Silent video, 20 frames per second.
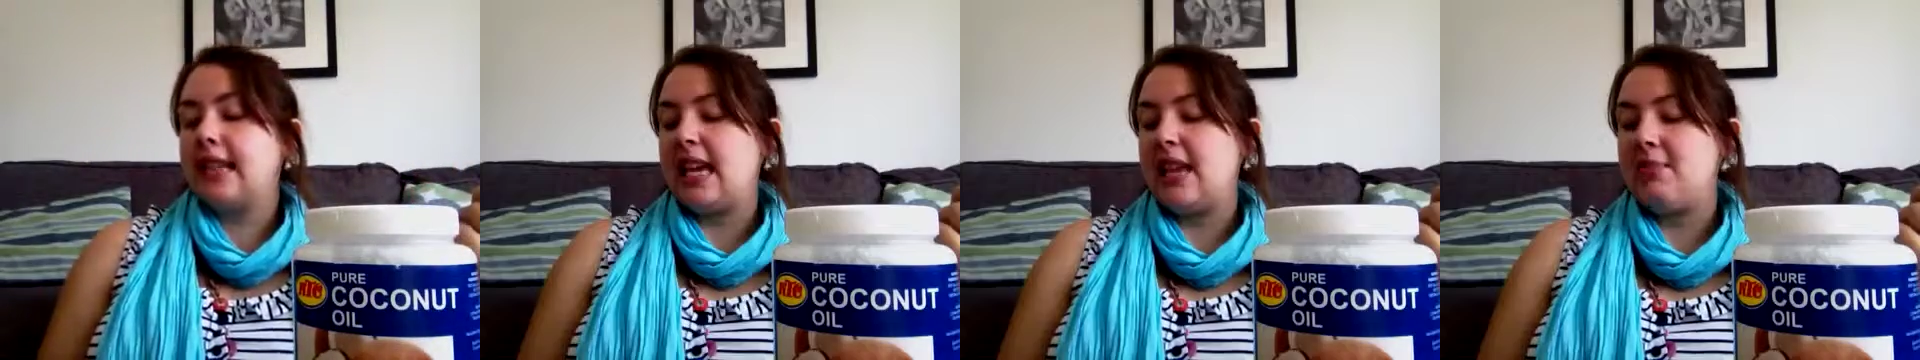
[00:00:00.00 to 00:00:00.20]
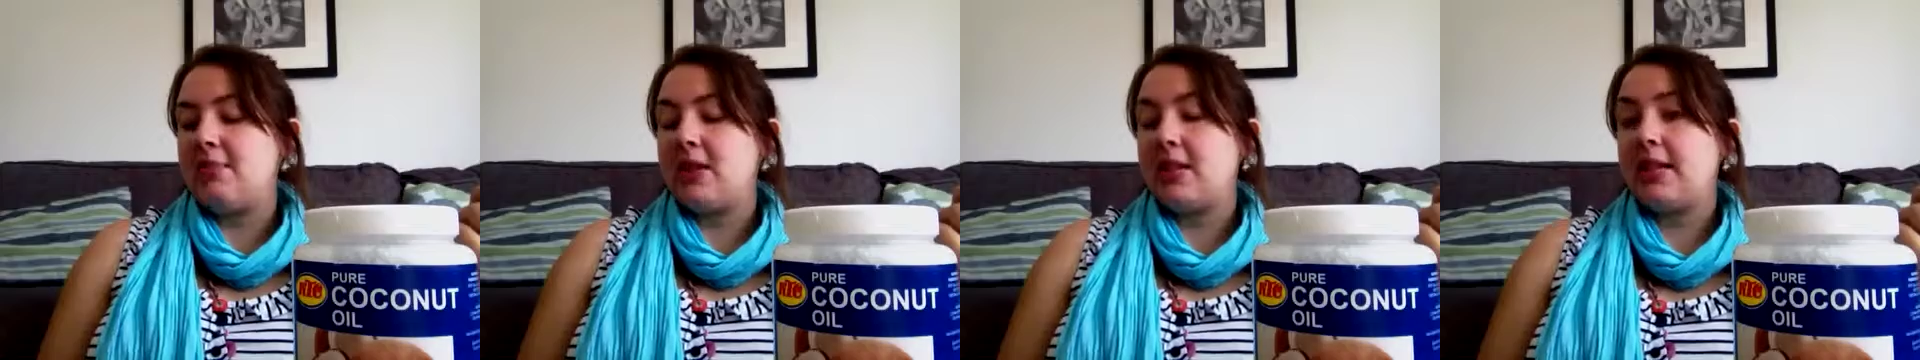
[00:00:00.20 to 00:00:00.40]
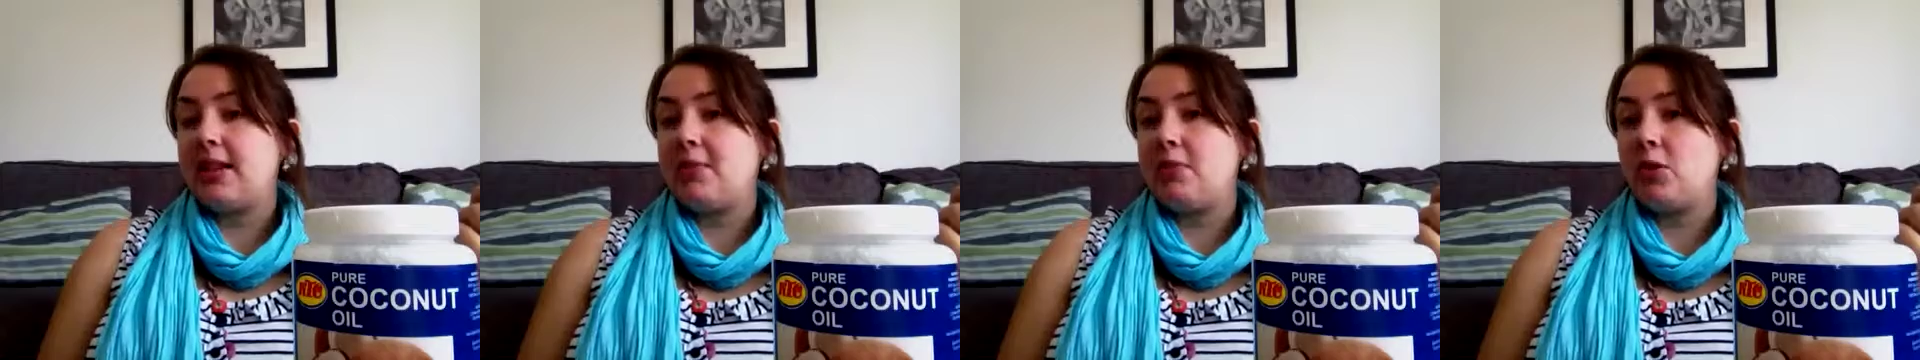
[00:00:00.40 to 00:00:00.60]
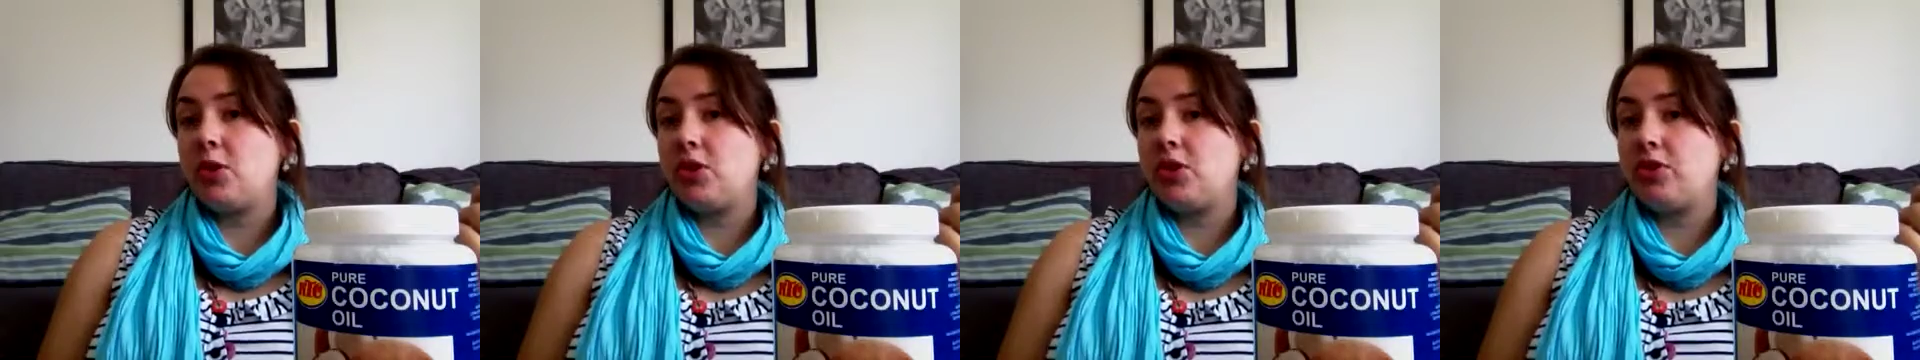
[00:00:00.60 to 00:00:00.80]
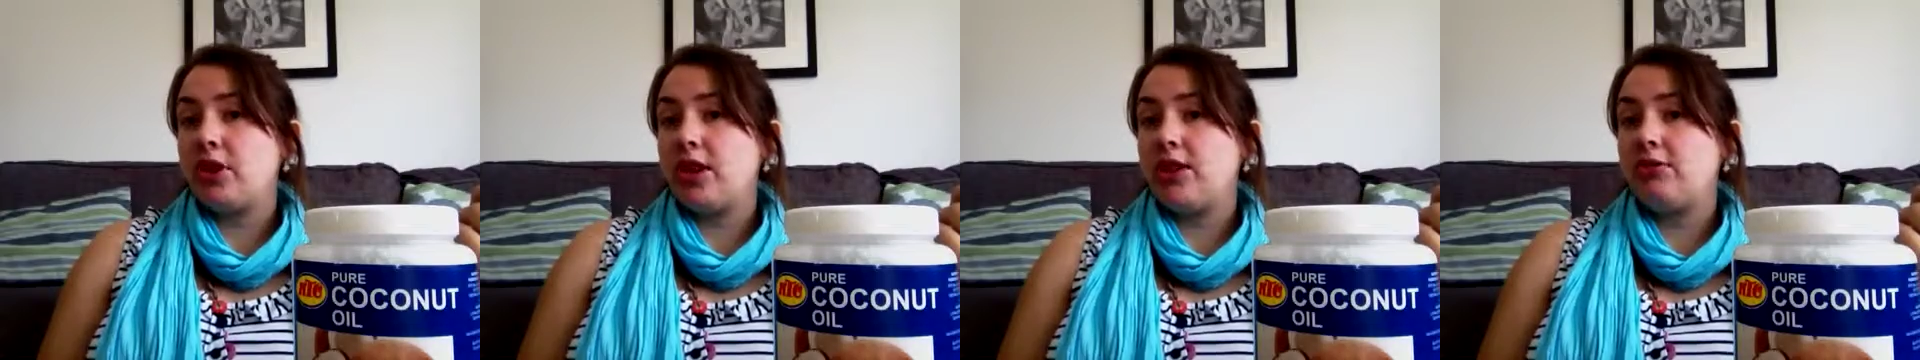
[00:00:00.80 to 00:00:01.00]
keep my skin
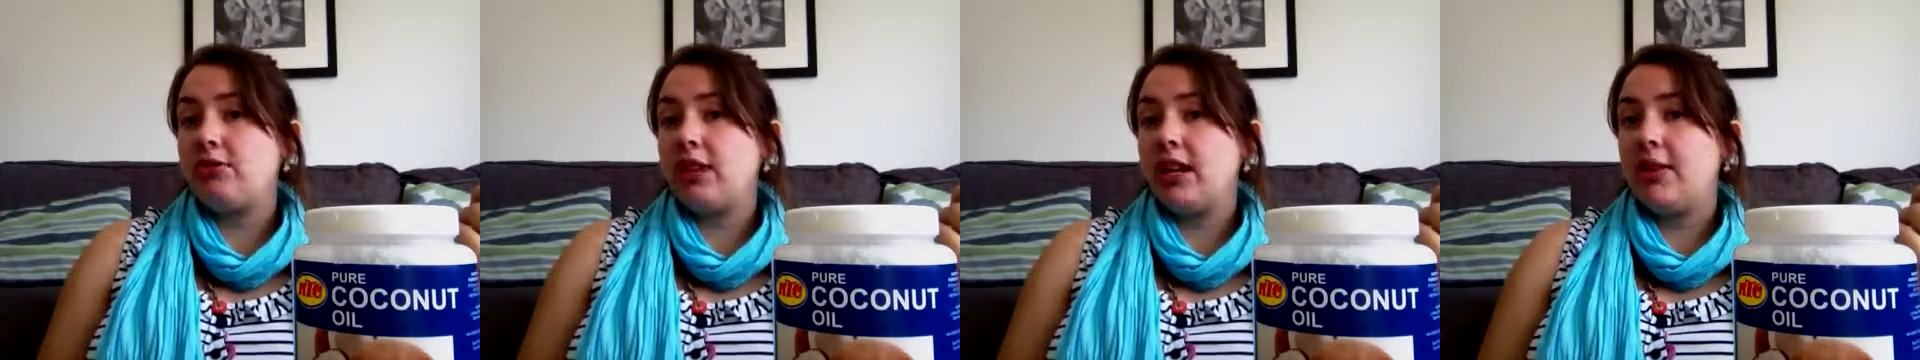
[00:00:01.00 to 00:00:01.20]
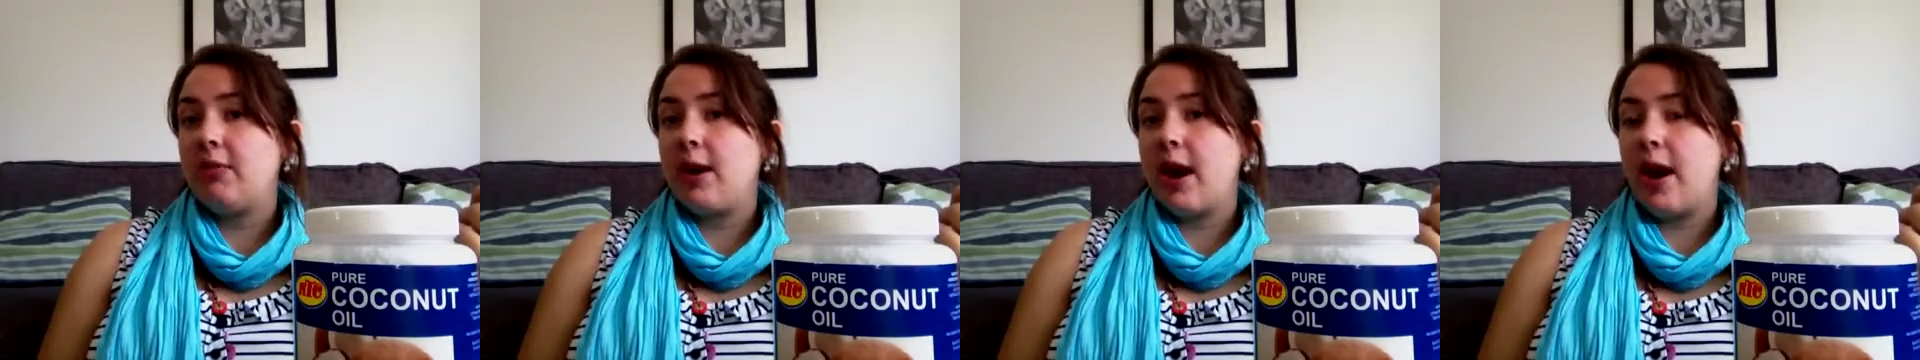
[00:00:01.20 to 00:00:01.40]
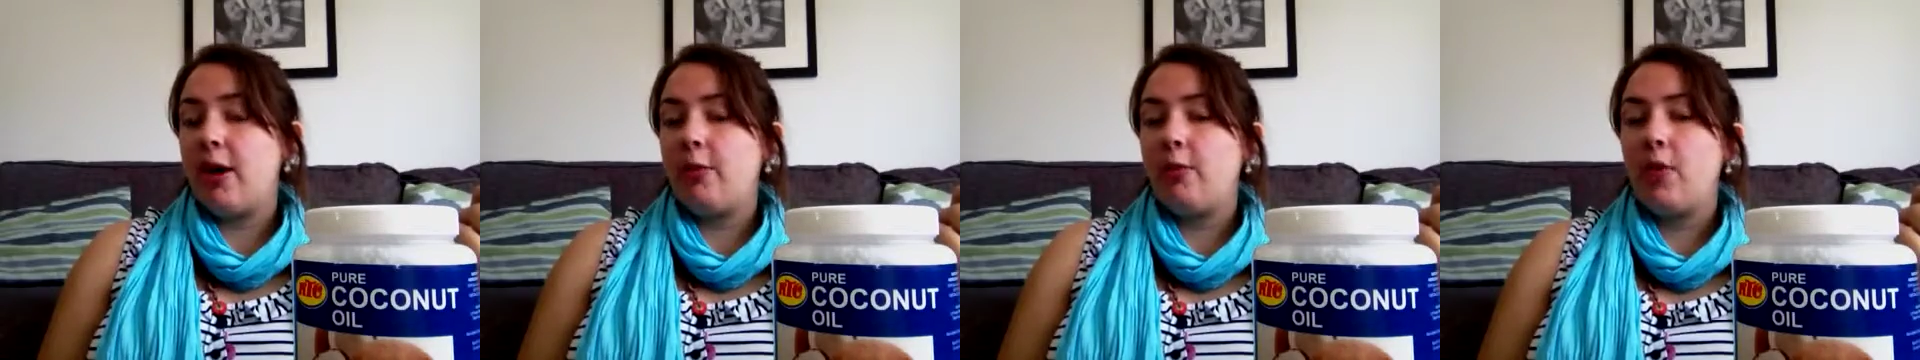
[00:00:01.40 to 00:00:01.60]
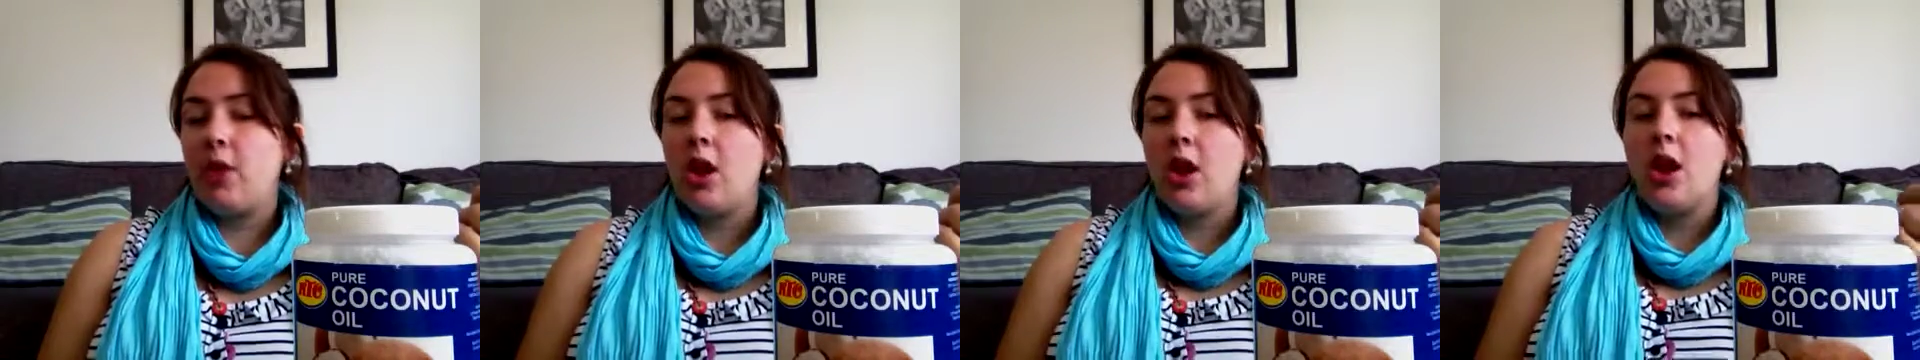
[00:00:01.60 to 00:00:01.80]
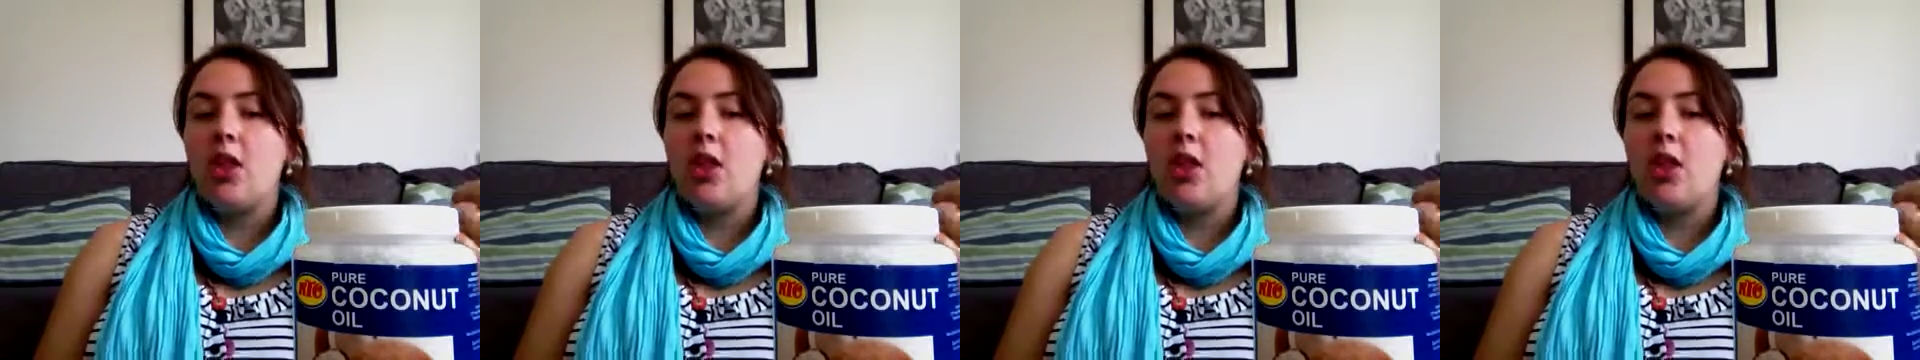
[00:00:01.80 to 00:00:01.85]
moisturised really well.